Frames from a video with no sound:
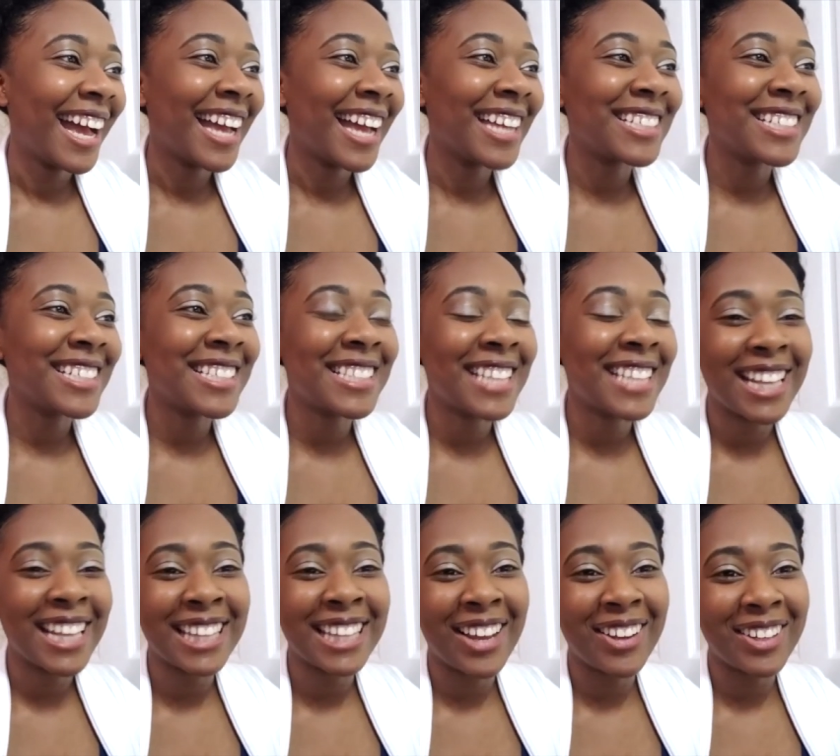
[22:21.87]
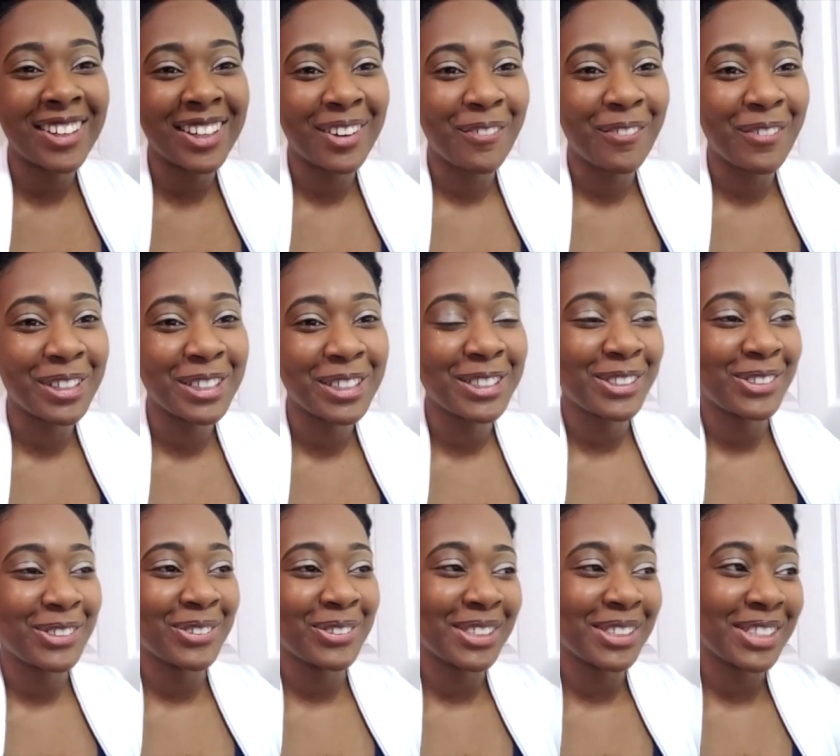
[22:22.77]
I just sat down and I wanted to
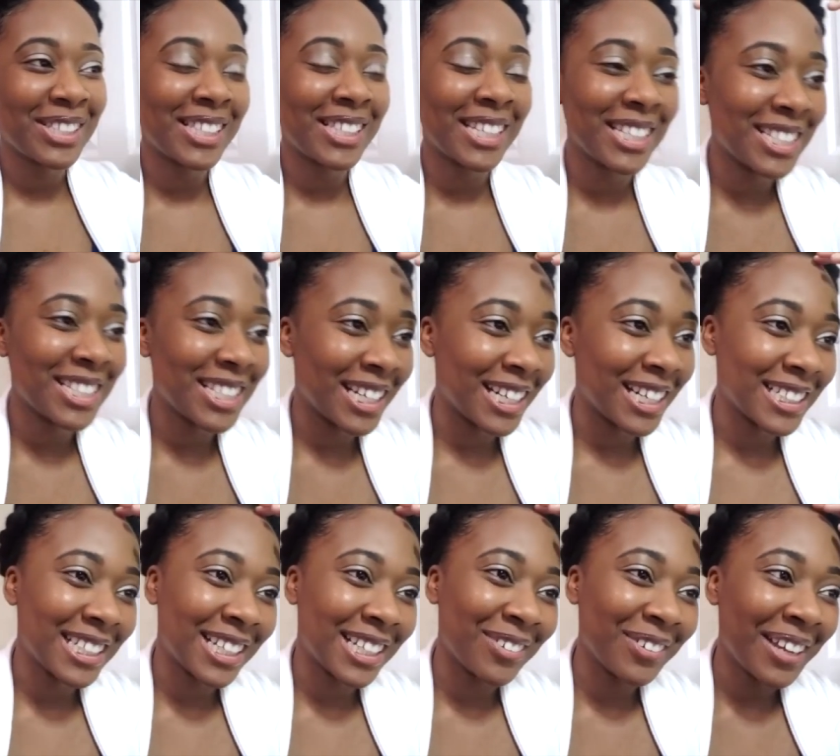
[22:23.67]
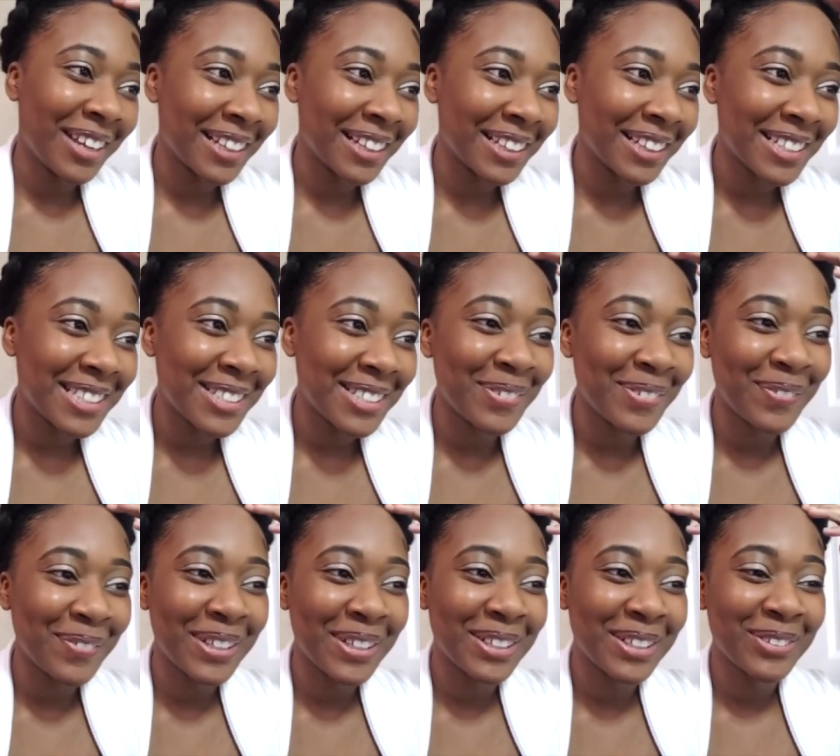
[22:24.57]
use the stitch and I said, okay, let's see what
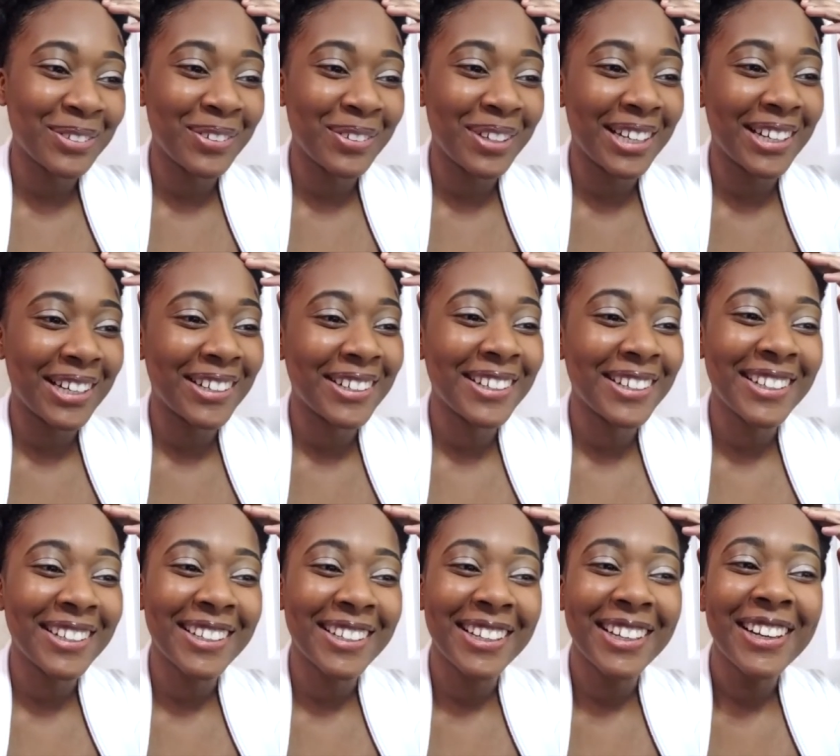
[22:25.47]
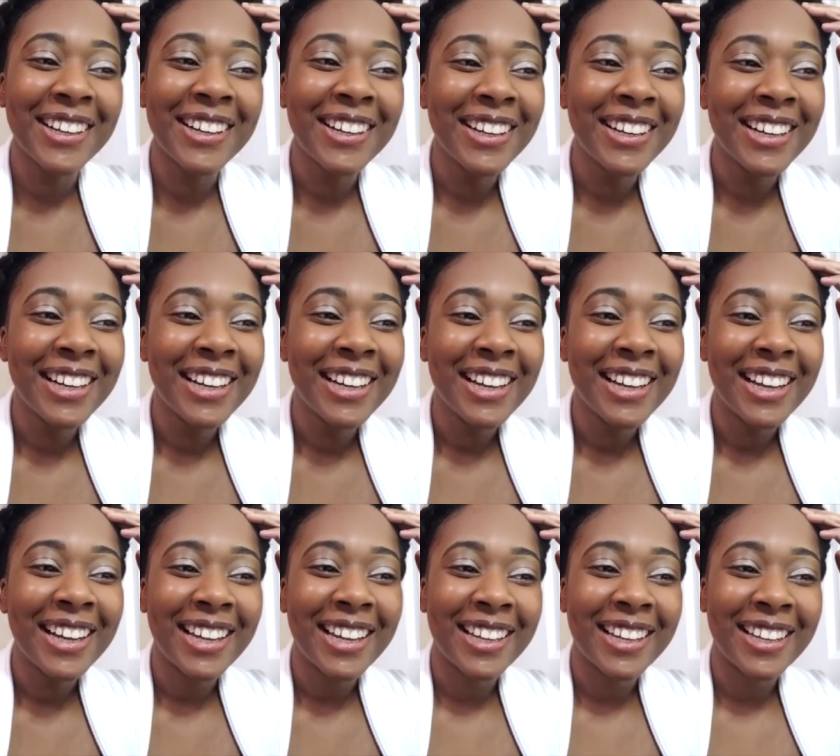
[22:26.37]
we can do here.
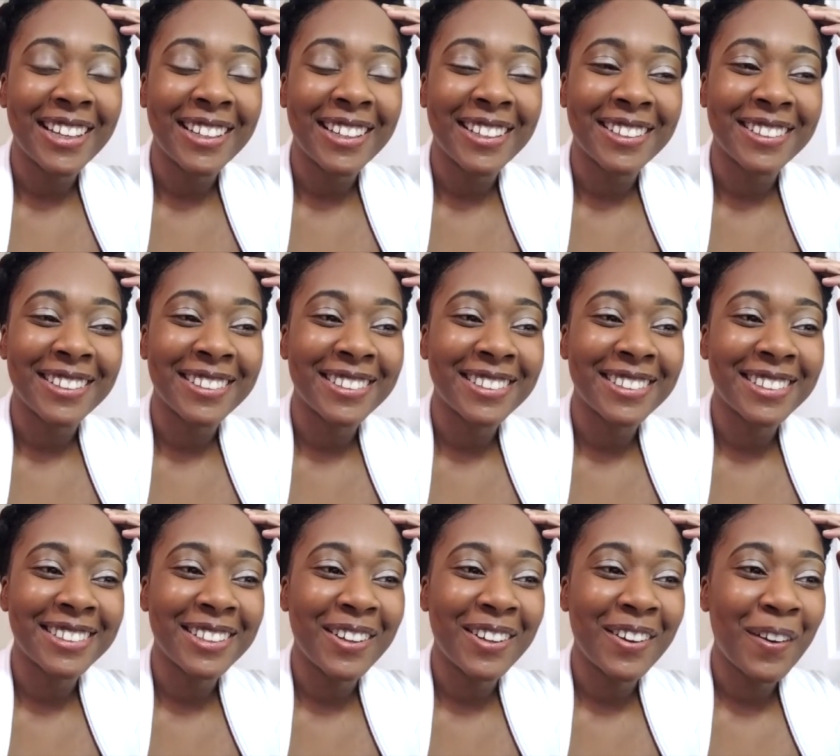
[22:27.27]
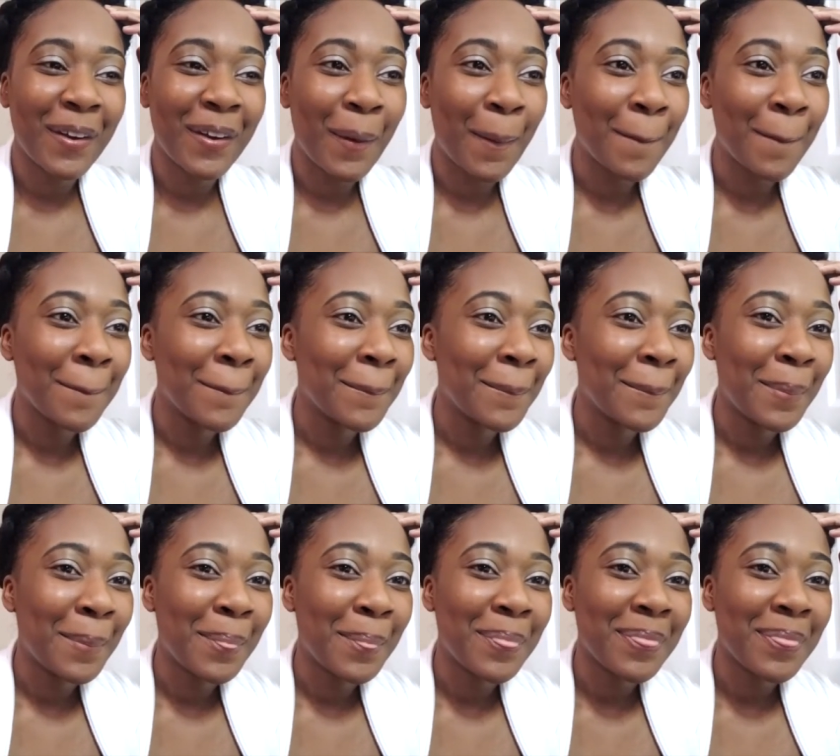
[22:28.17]
It's, and
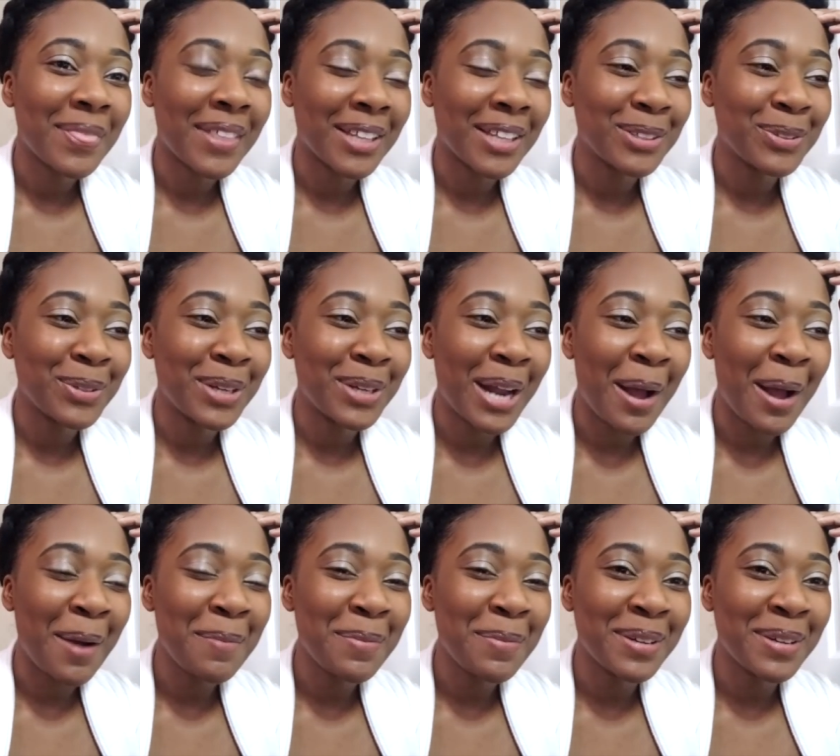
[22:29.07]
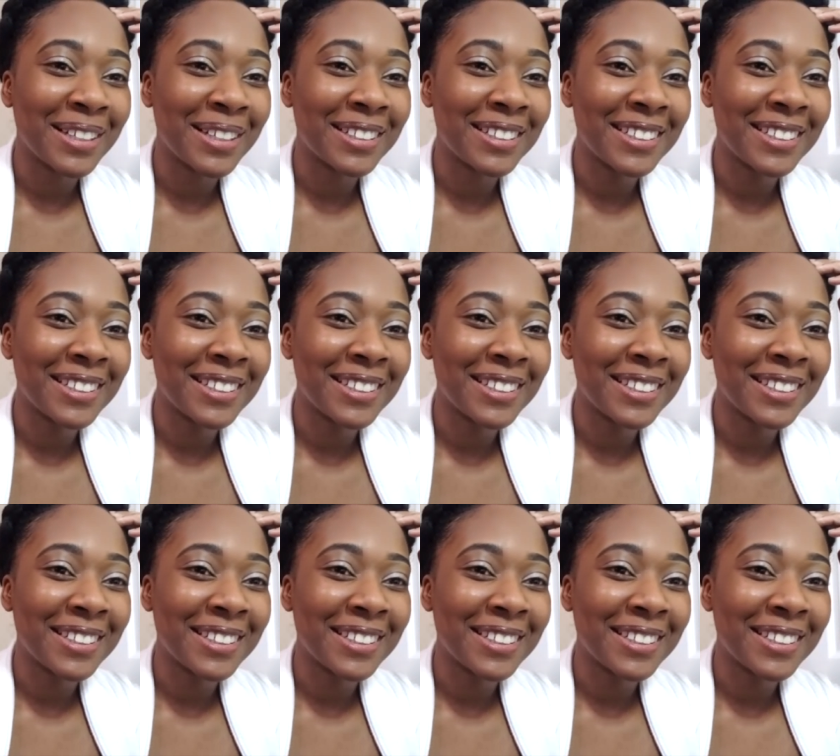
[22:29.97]
okay. that's what happened.